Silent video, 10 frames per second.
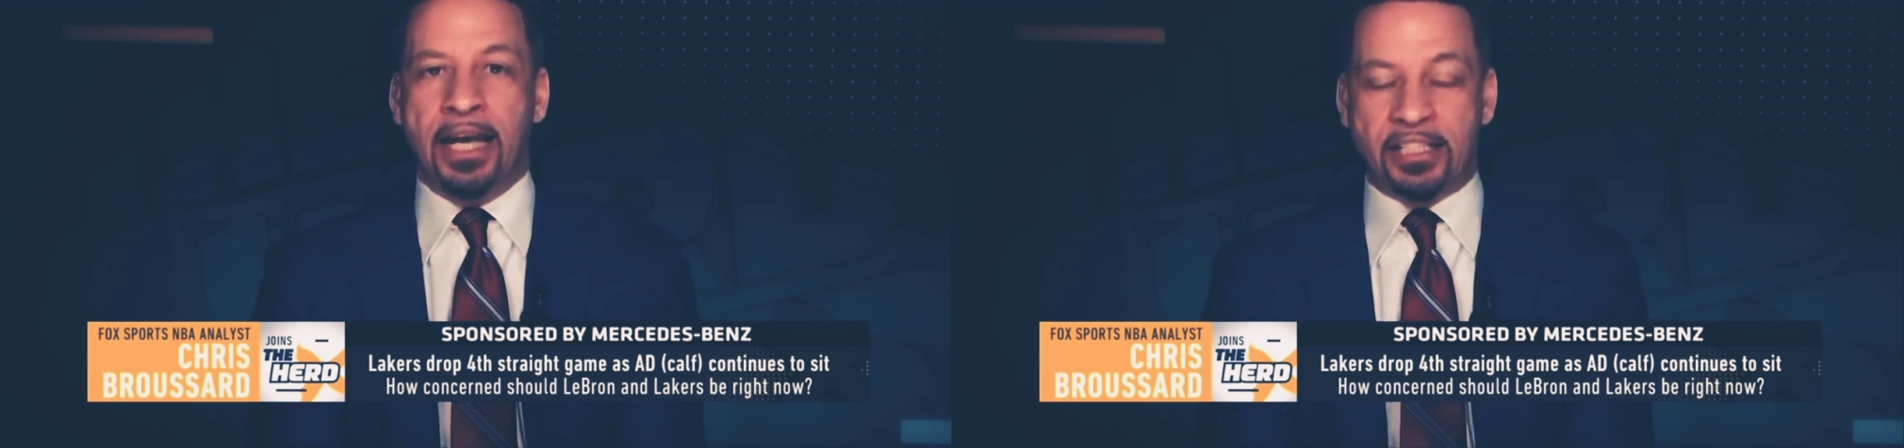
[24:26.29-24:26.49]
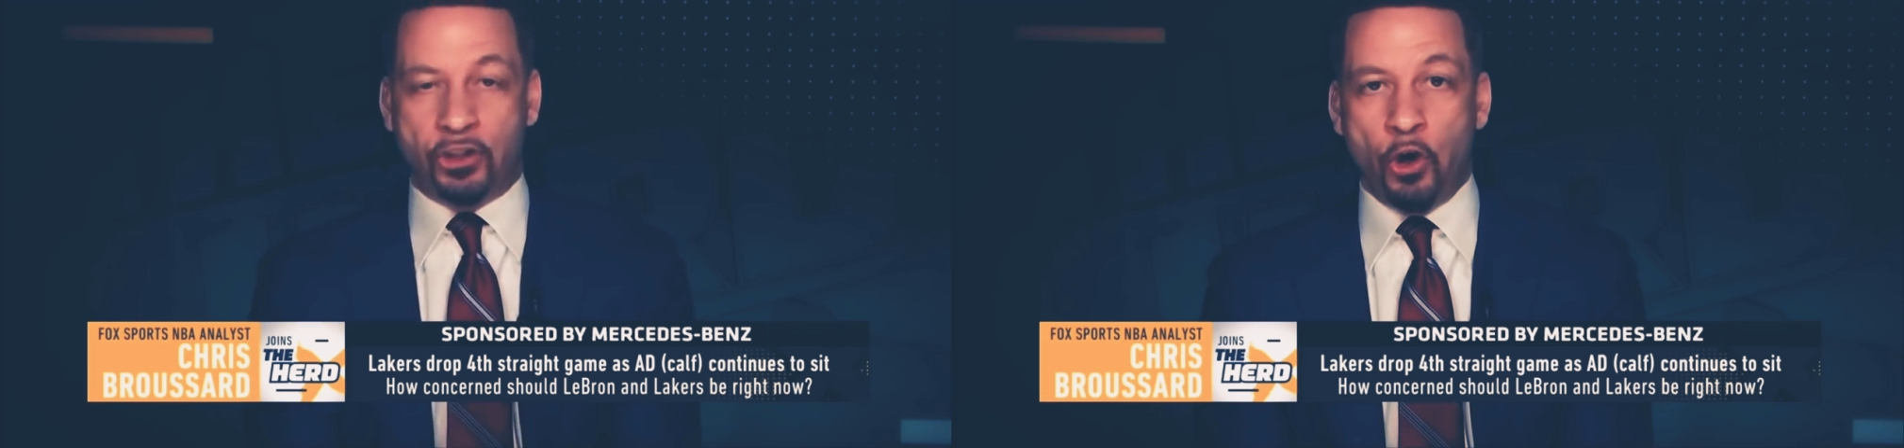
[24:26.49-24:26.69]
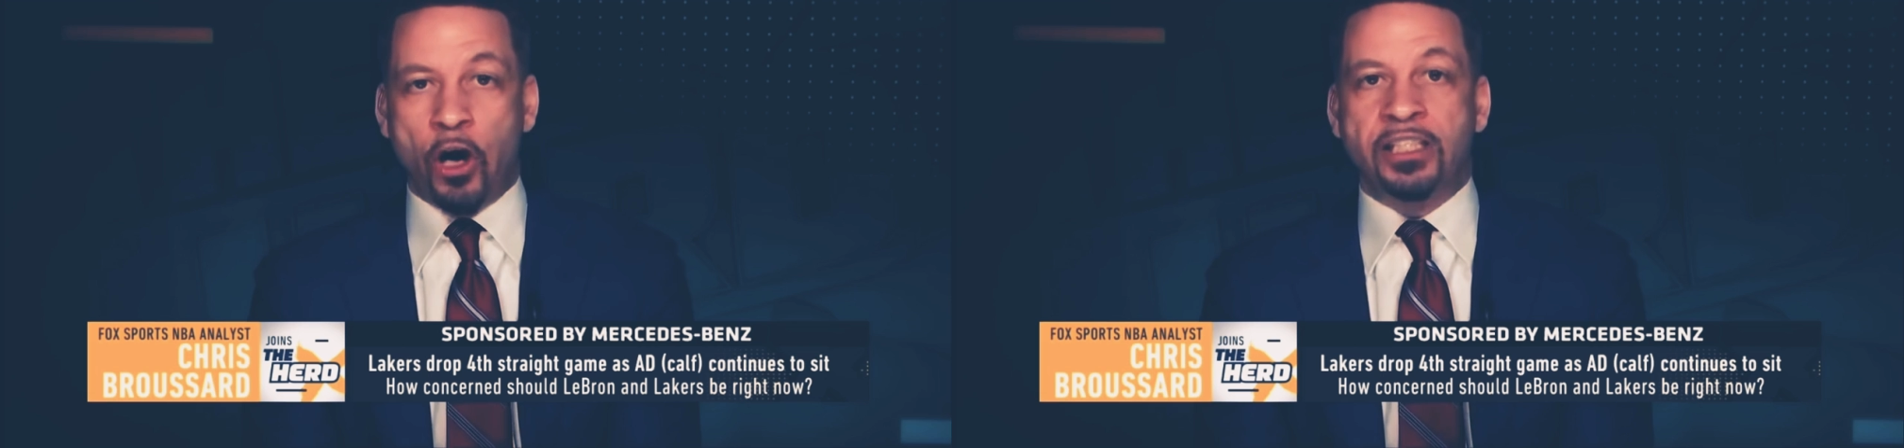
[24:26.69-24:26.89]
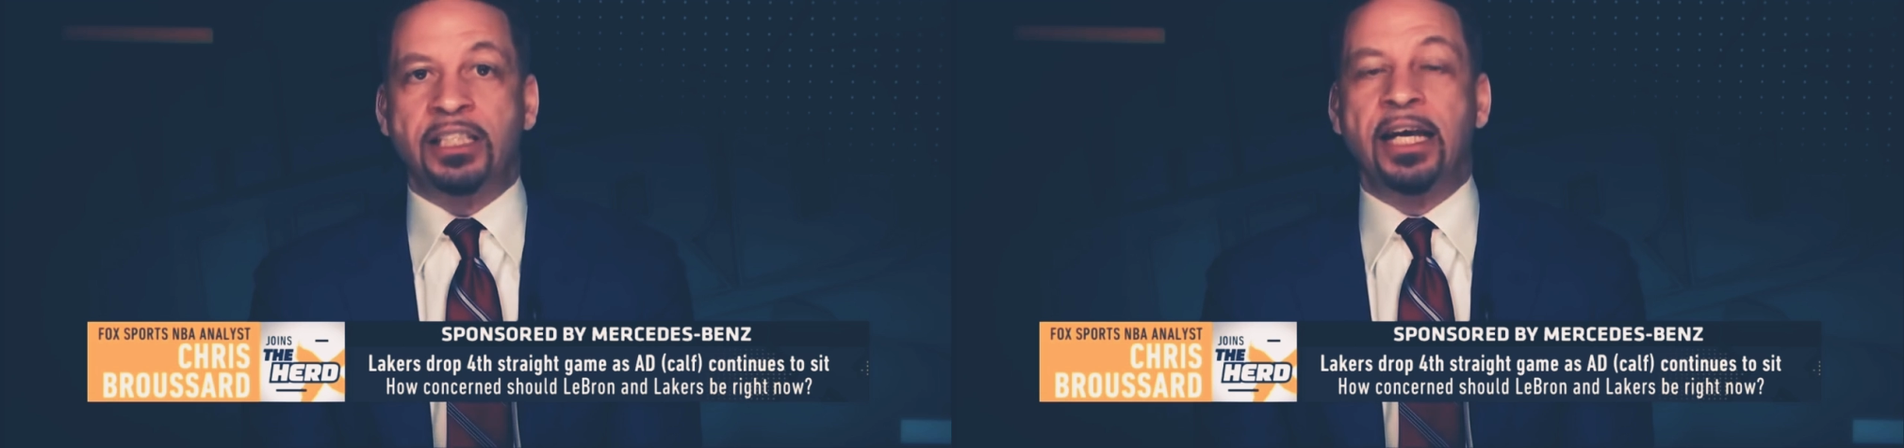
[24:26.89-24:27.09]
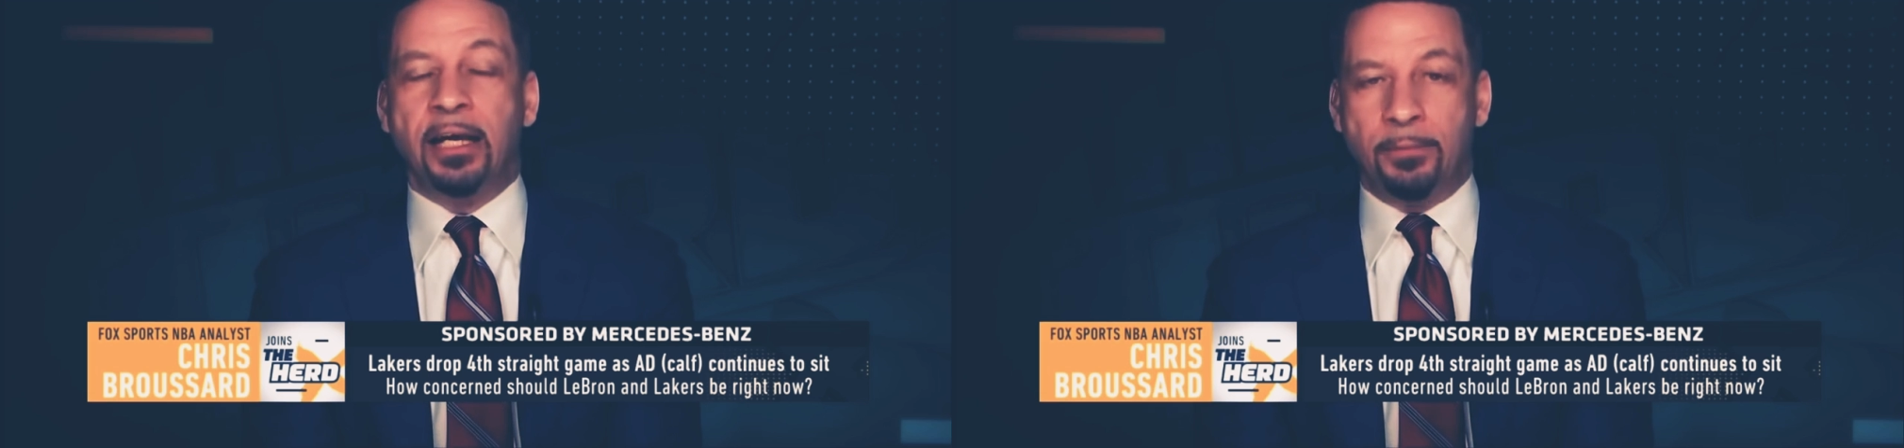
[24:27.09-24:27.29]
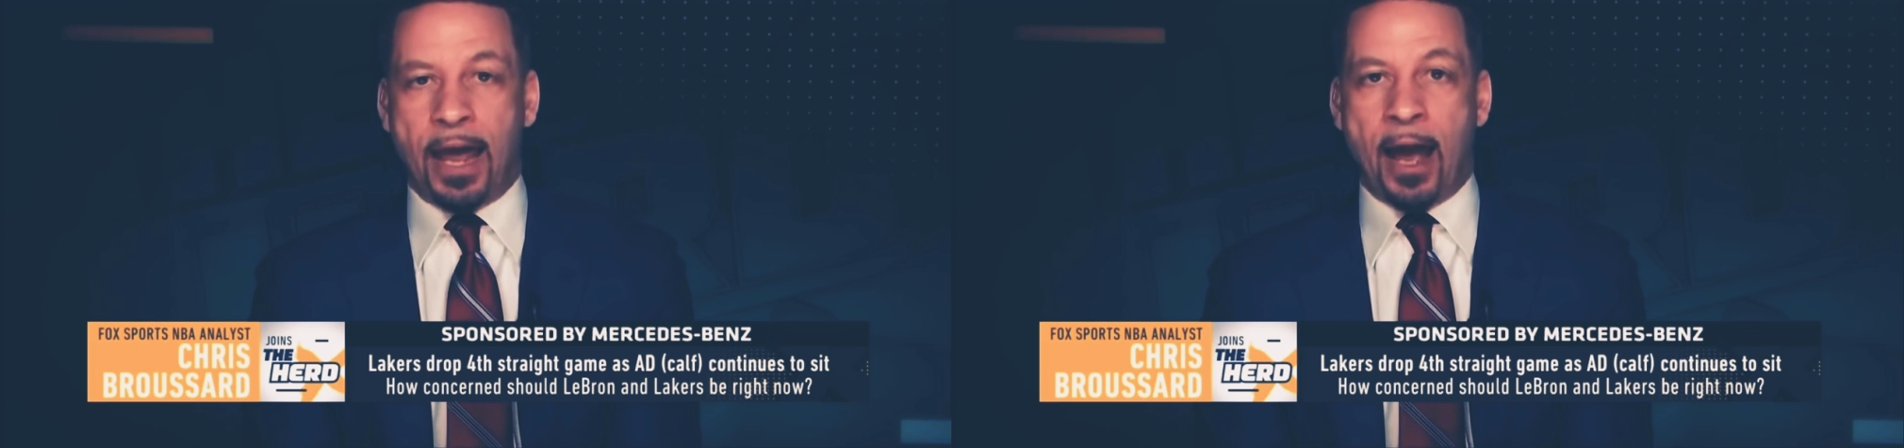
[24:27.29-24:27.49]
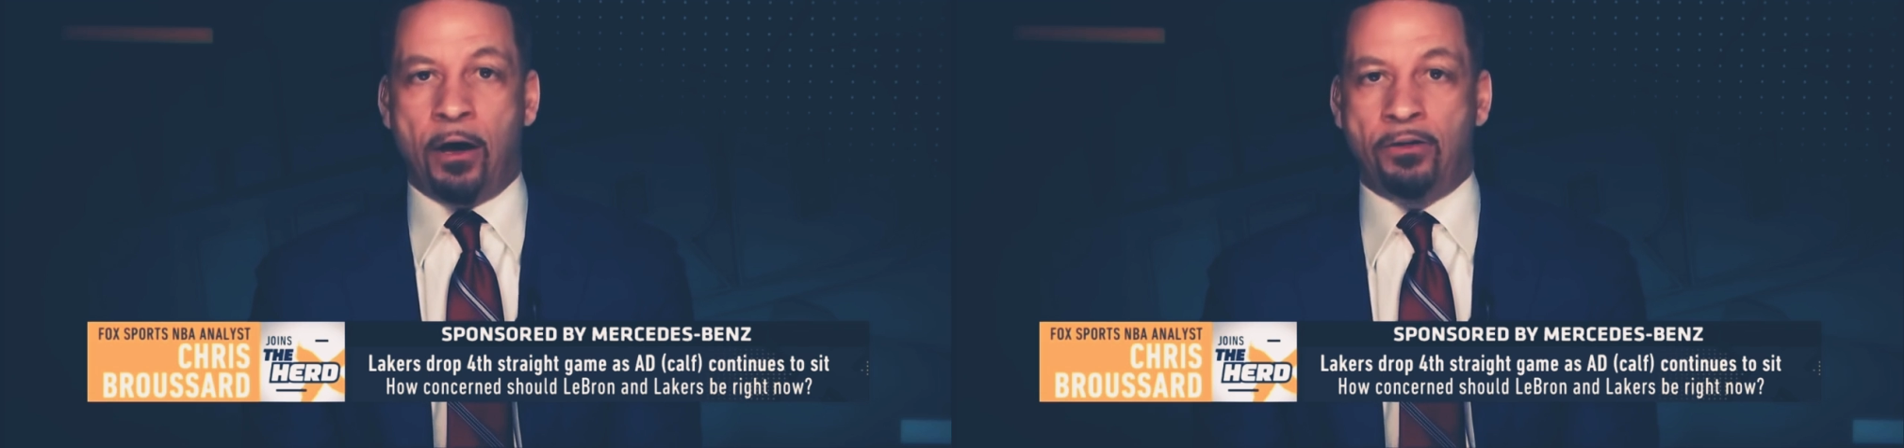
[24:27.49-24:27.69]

It's your team now.